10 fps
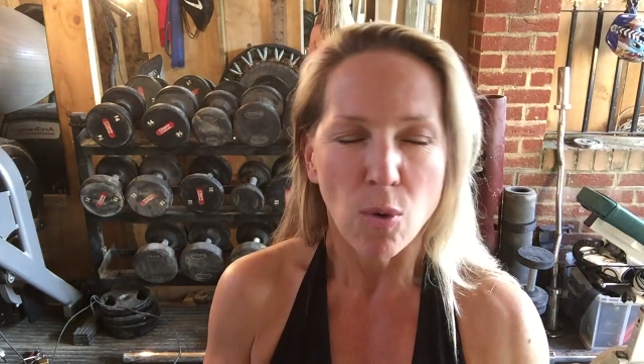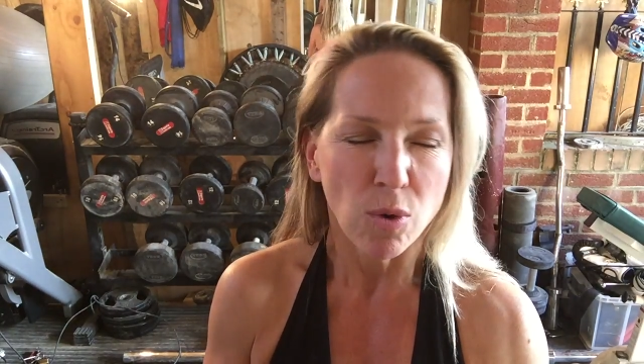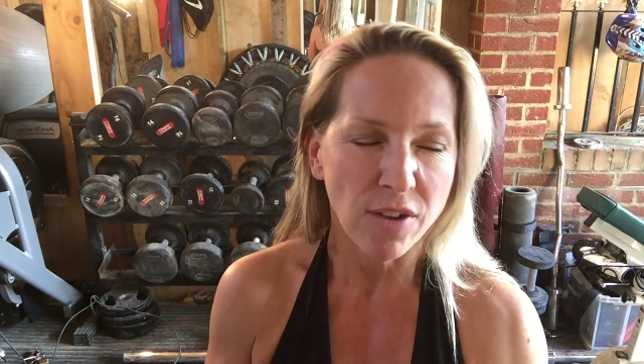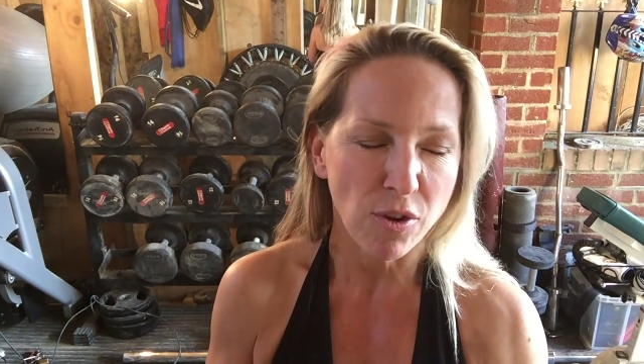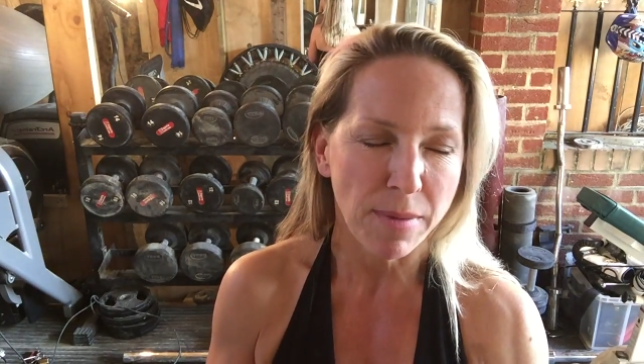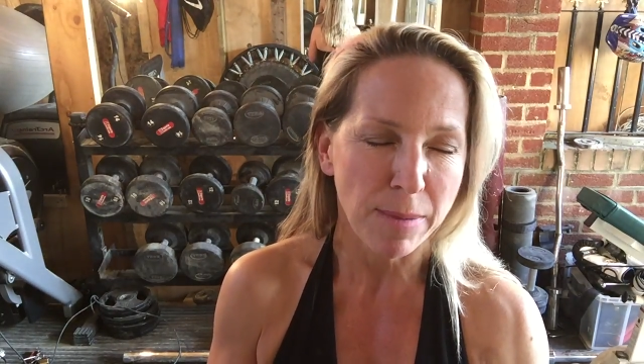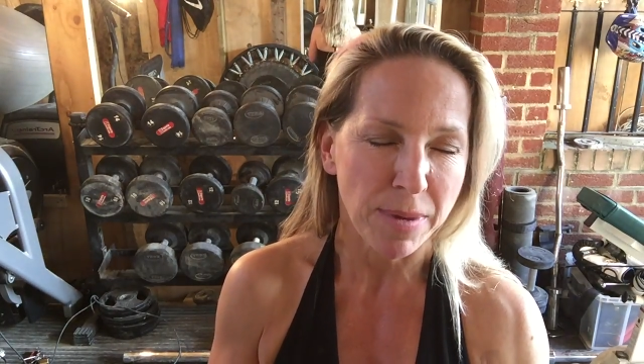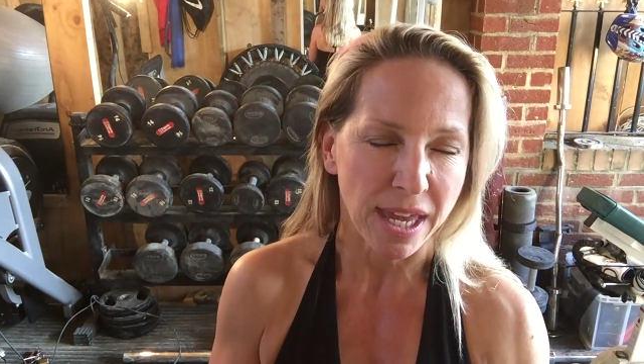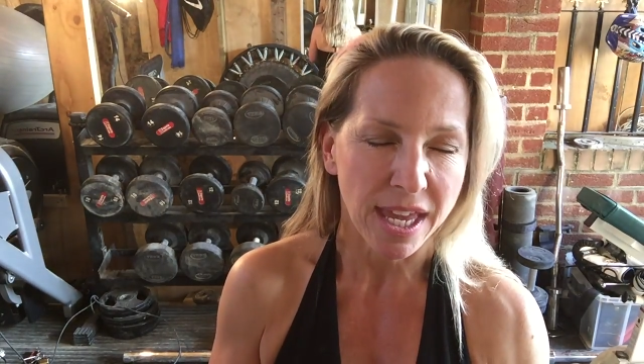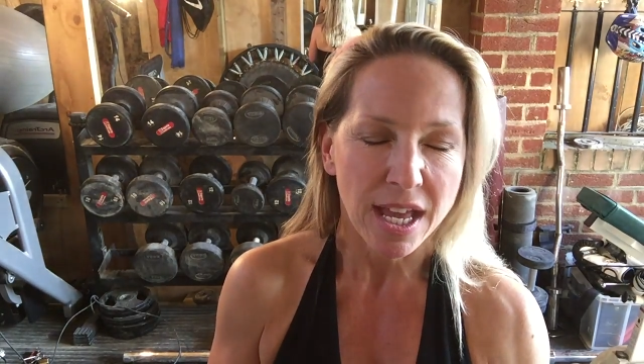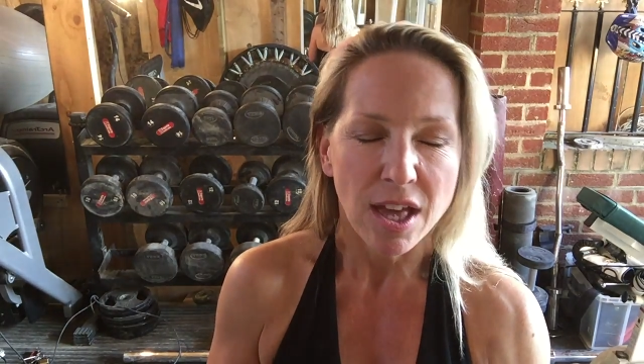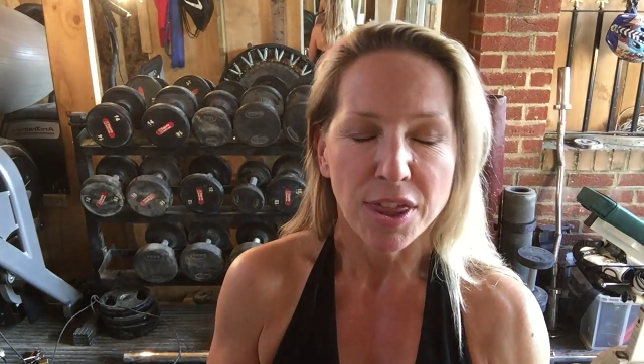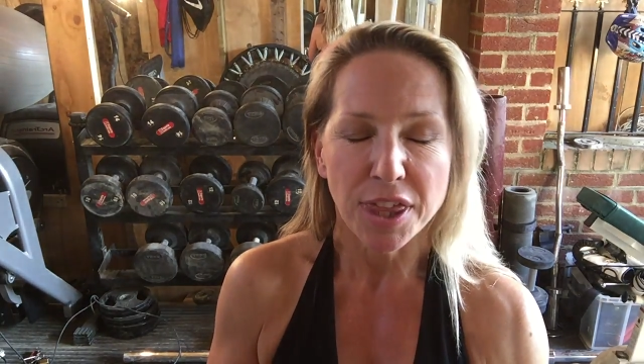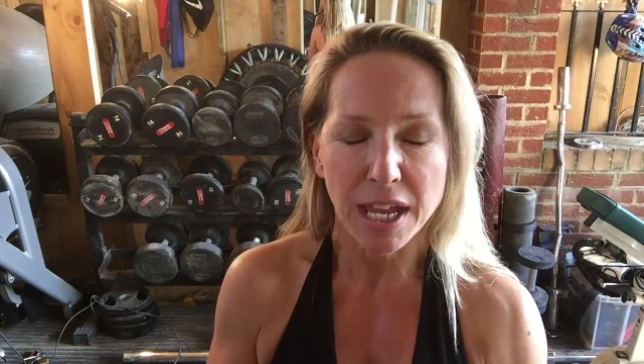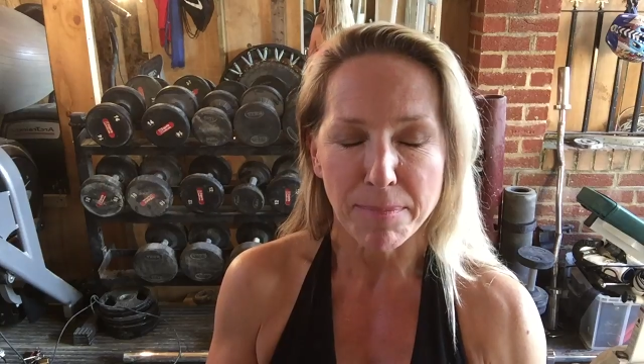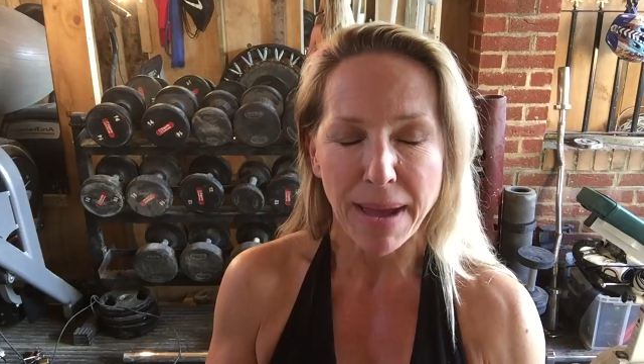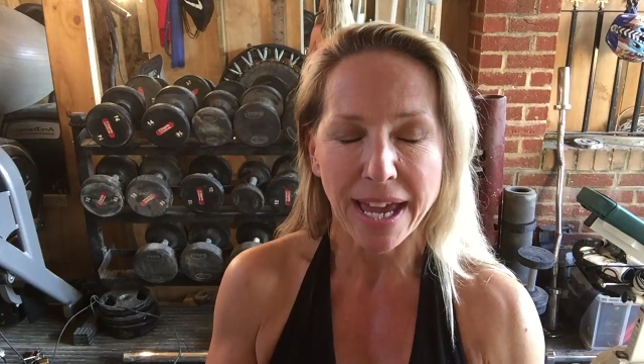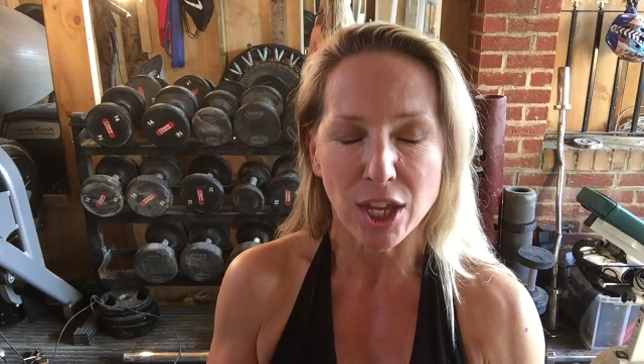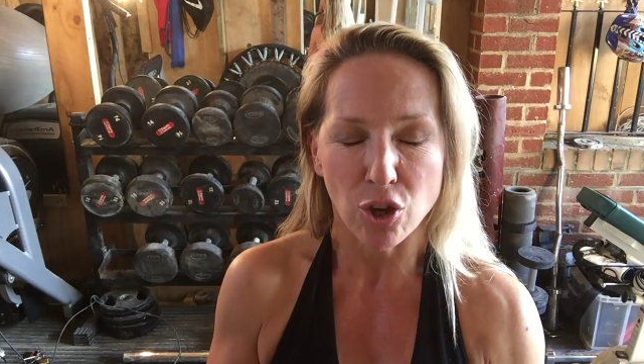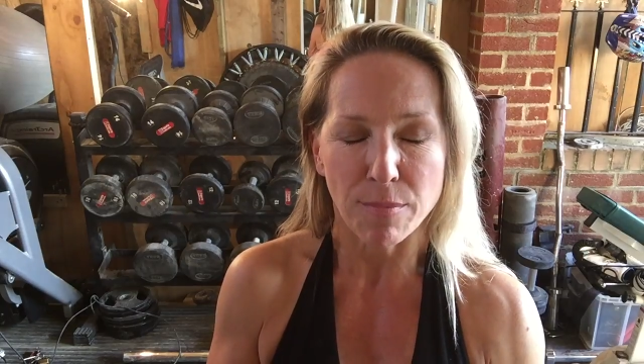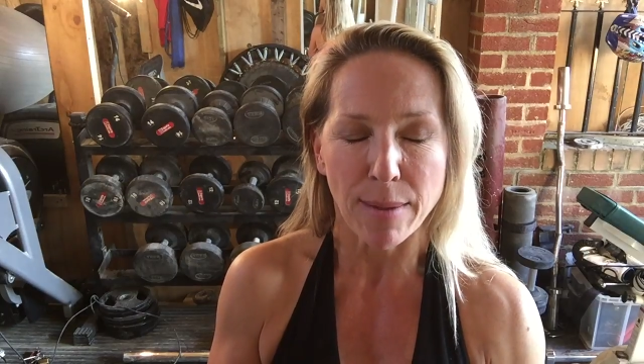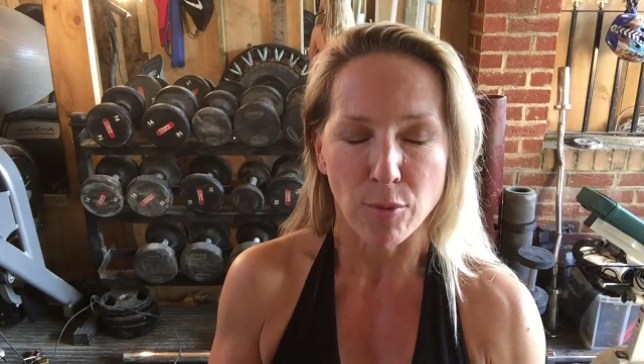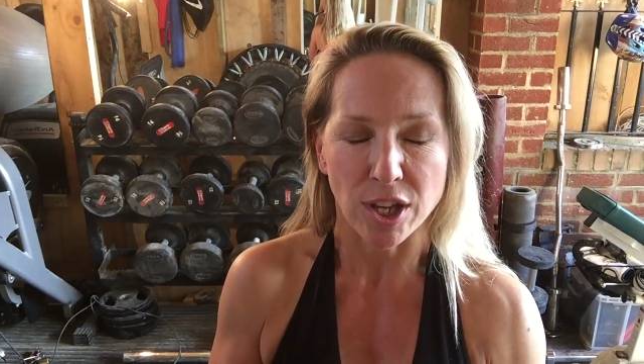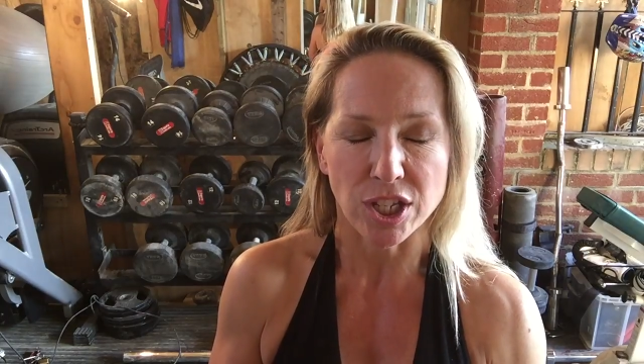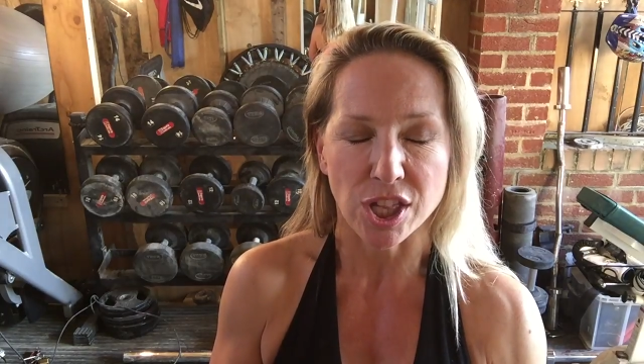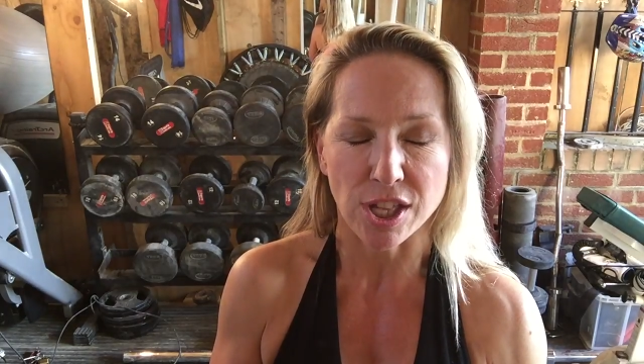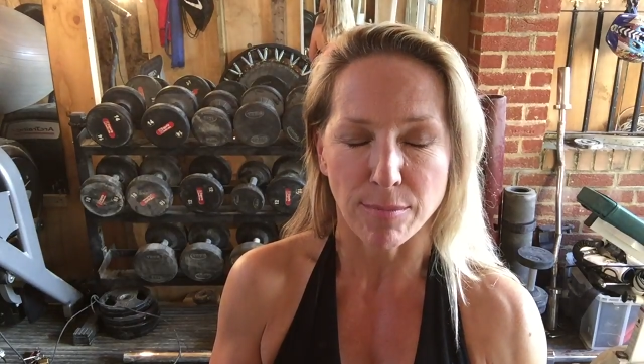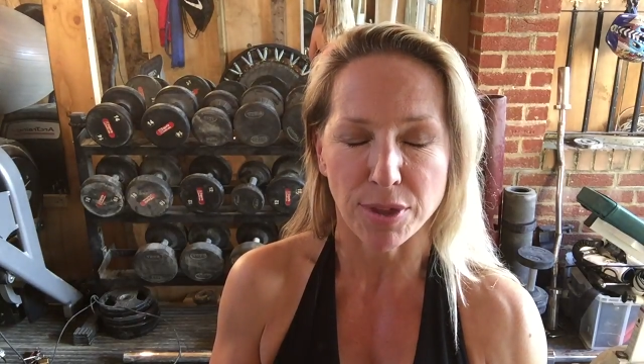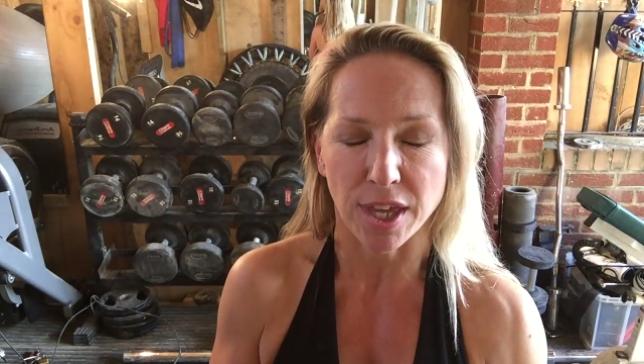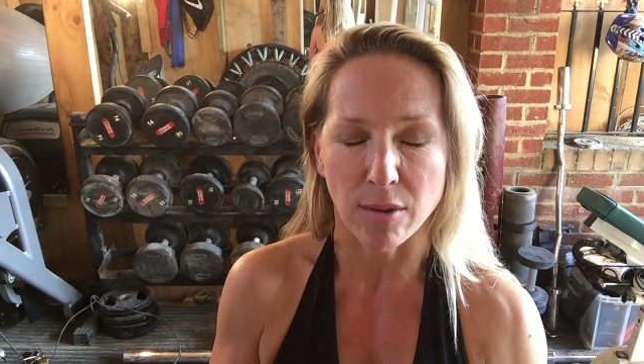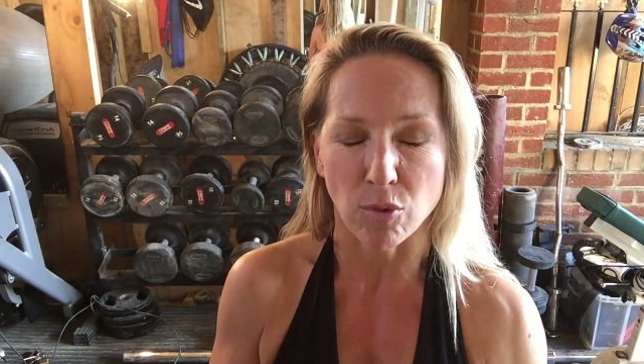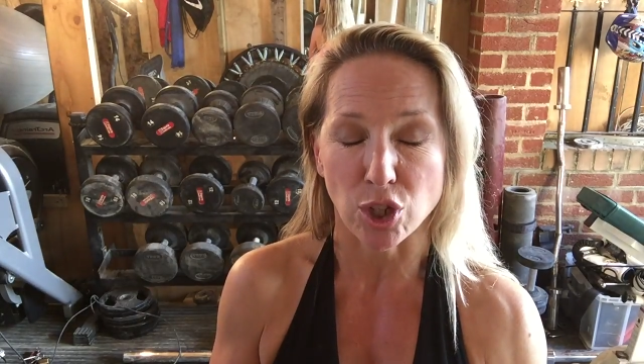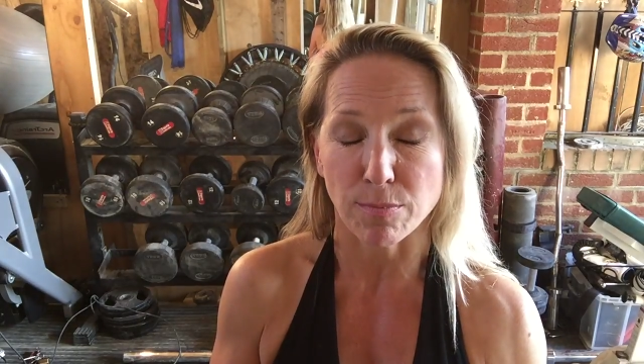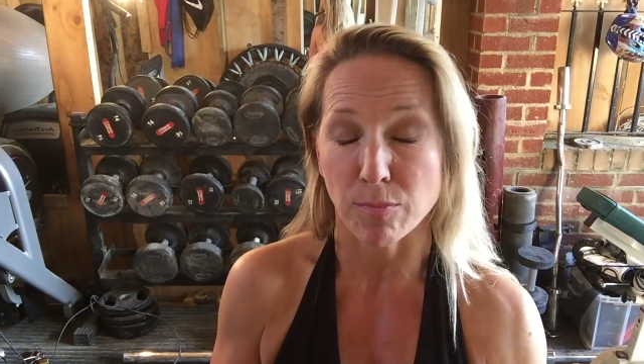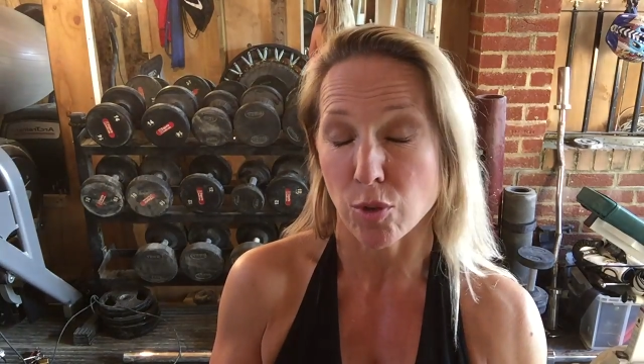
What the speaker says: Whatever it may be, think back in your memory to something which